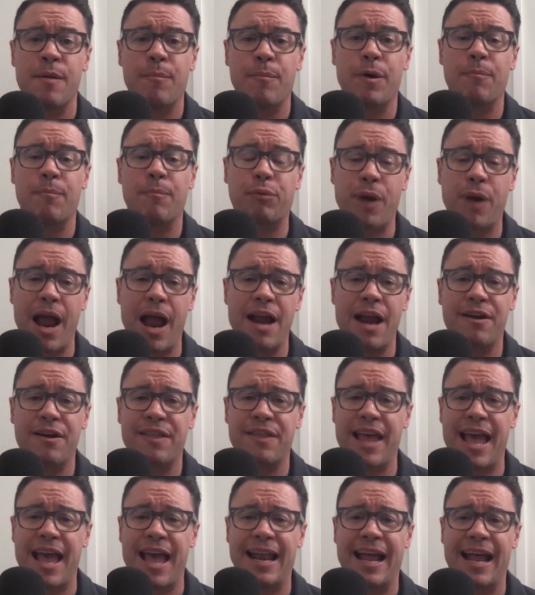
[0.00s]
But prior to
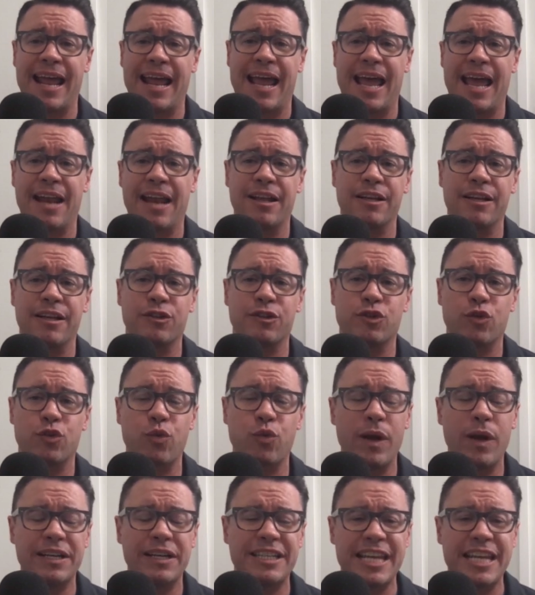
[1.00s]
that, I had a
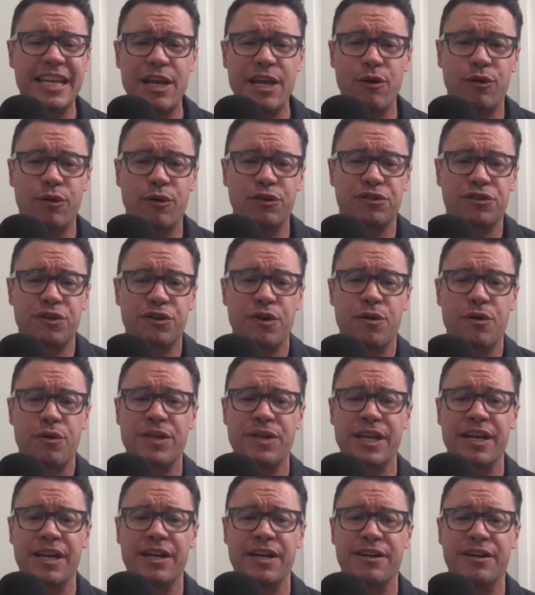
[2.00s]
20 or so
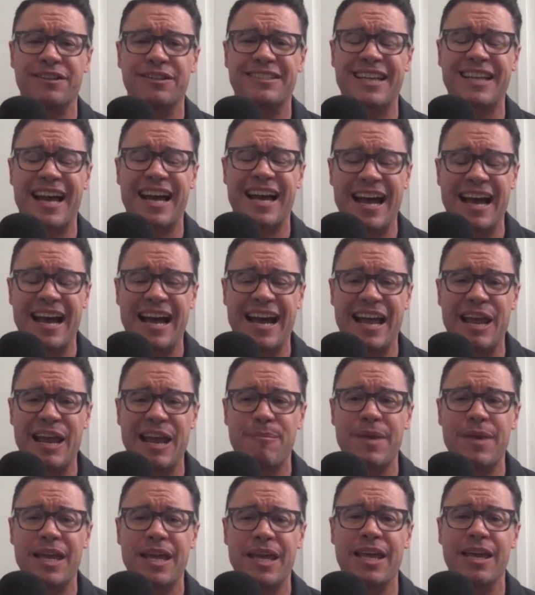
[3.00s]
year
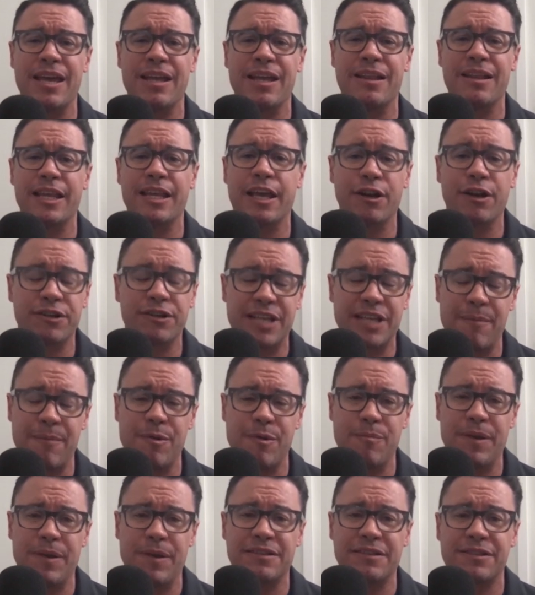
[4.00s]
time in the
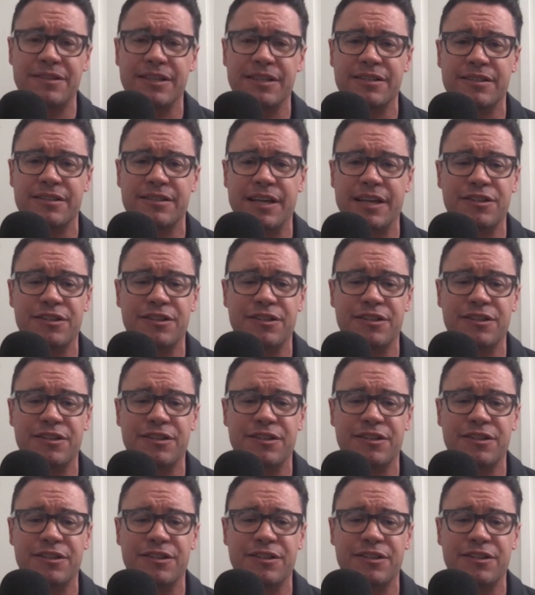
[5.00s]
entertainment business.